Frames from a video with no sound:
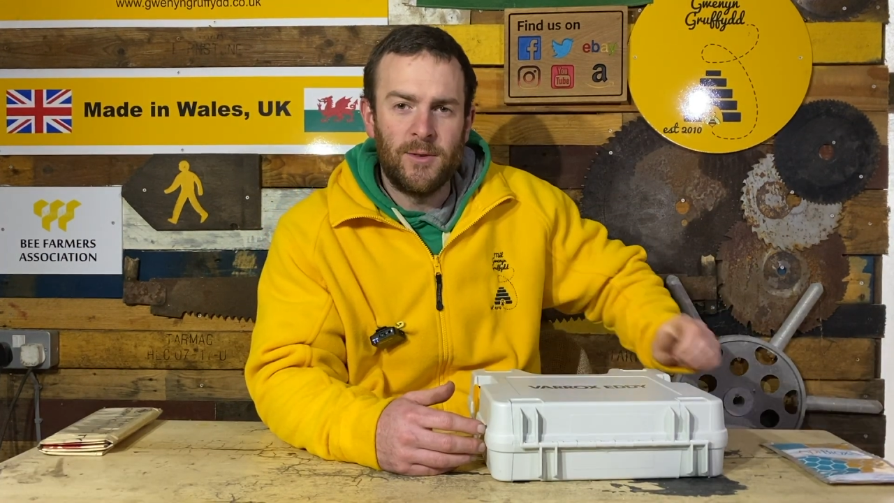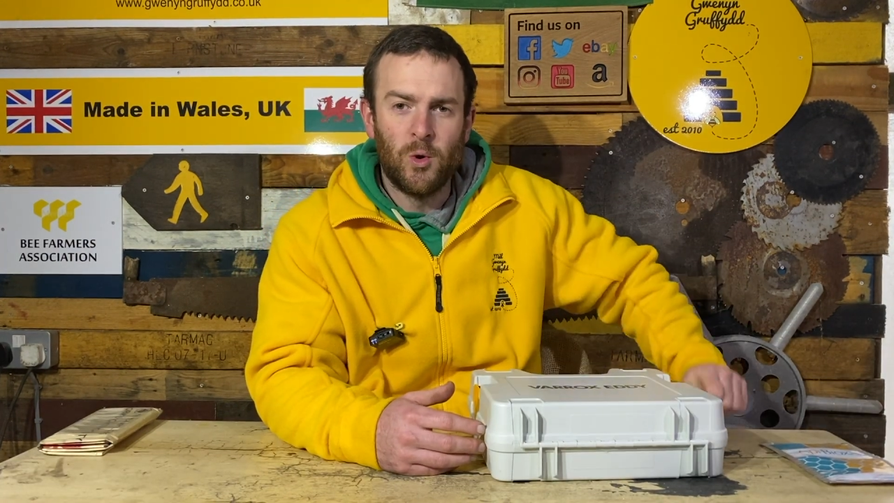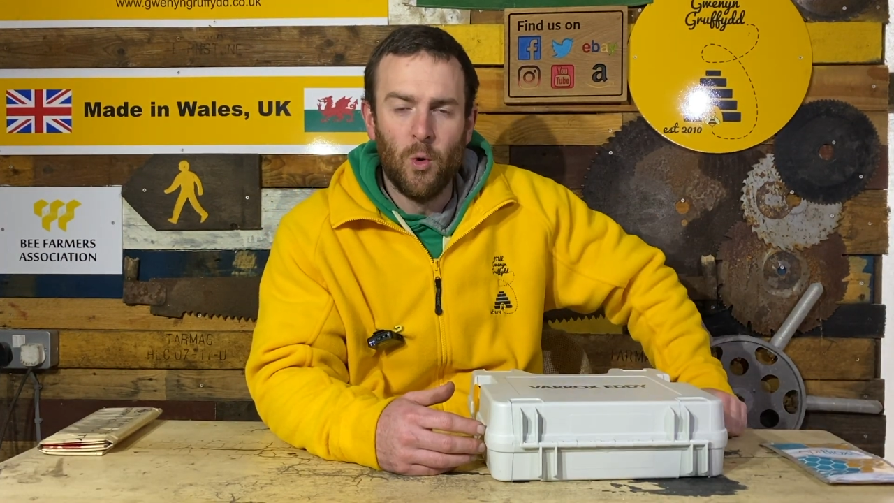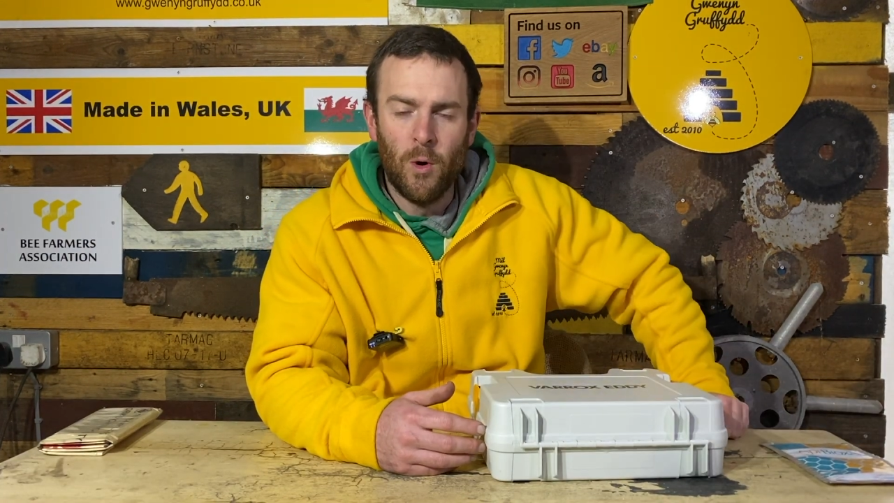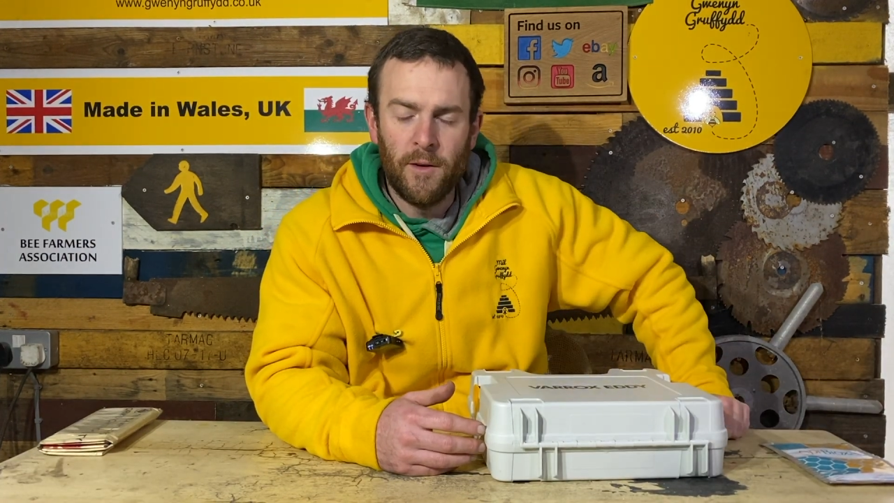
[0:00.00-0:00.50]

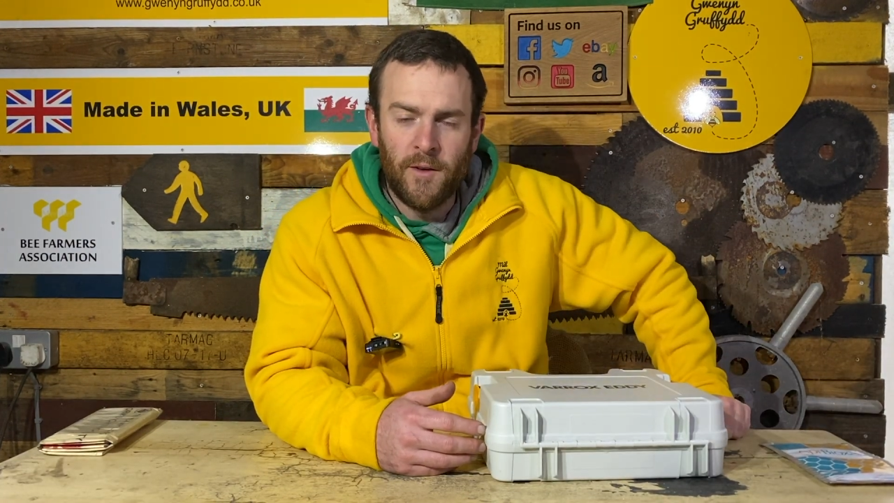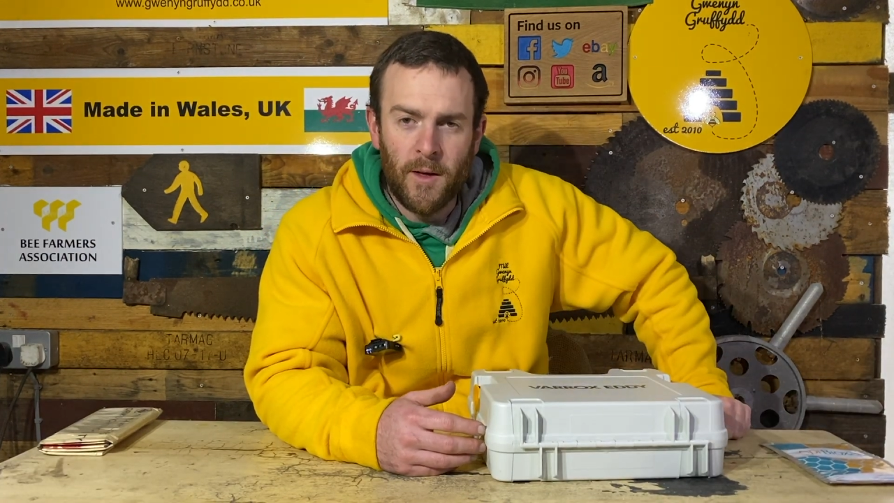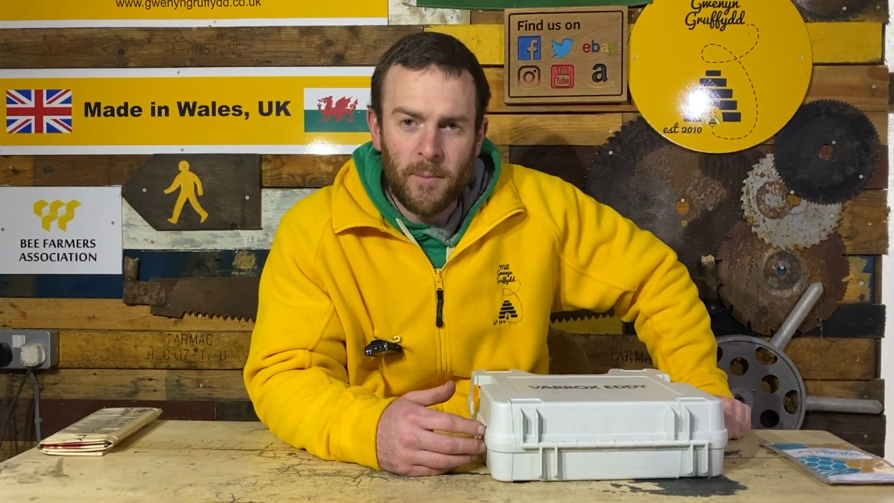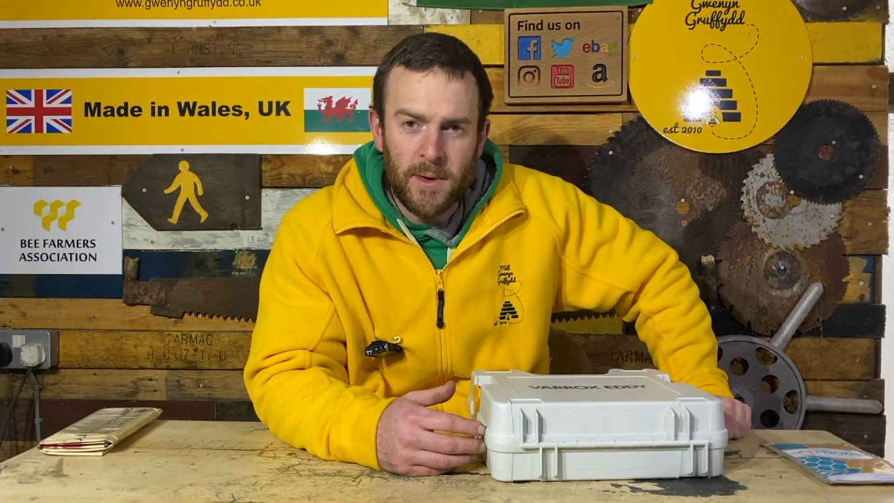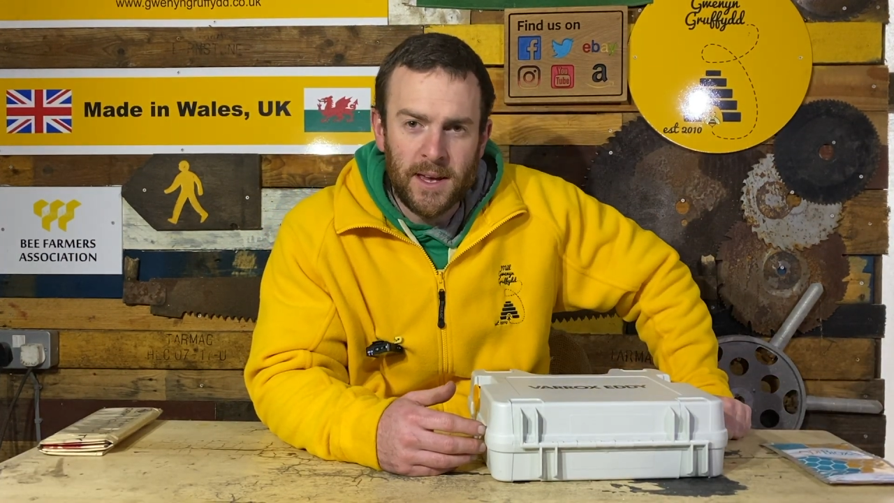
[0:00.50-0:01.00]
tool for
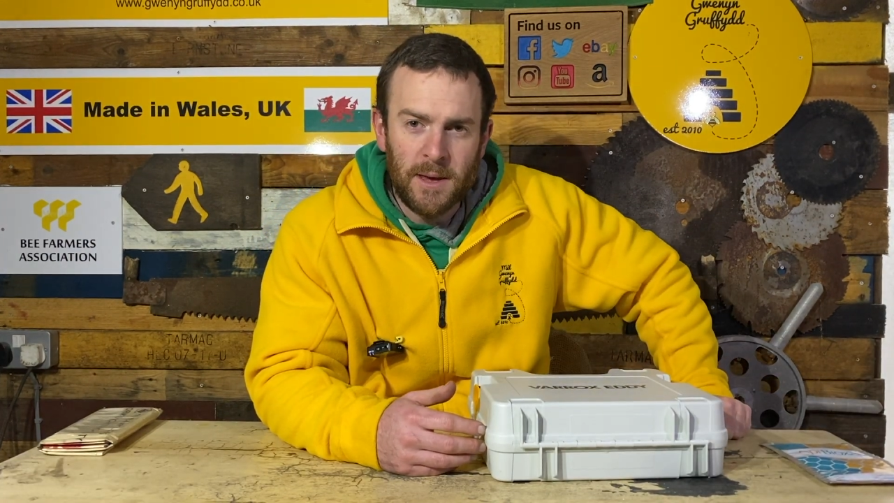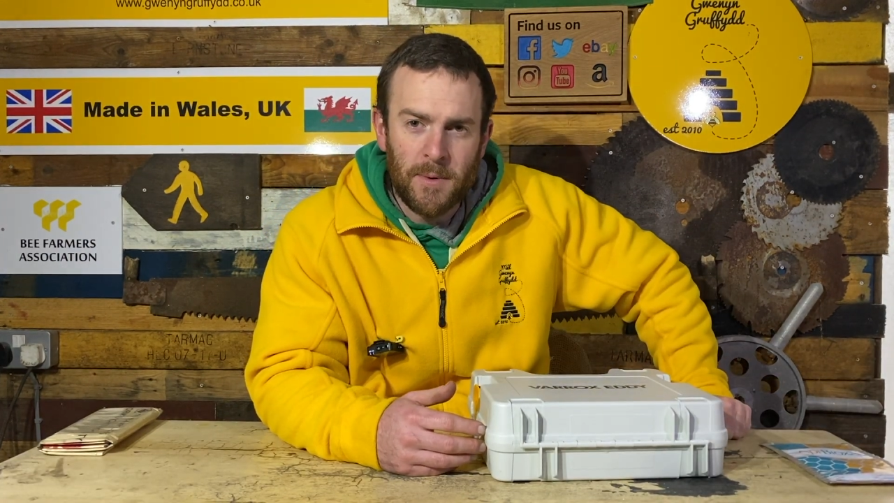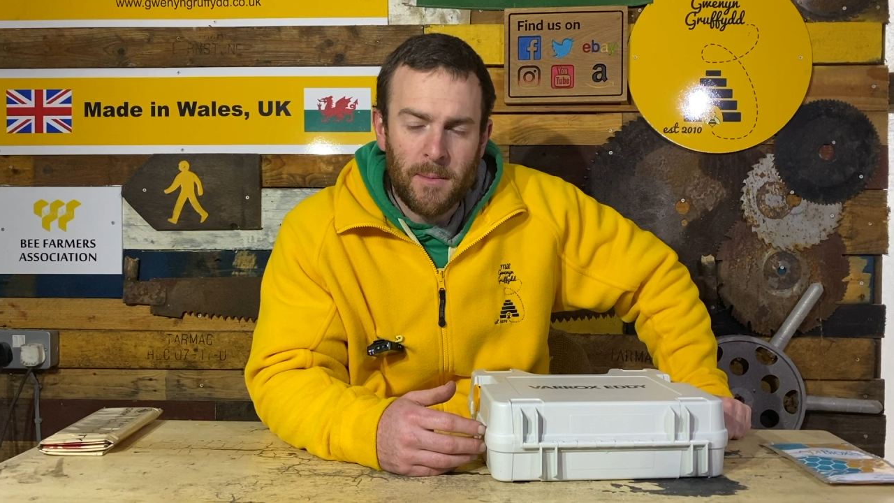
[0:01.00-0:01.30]
the beekeeping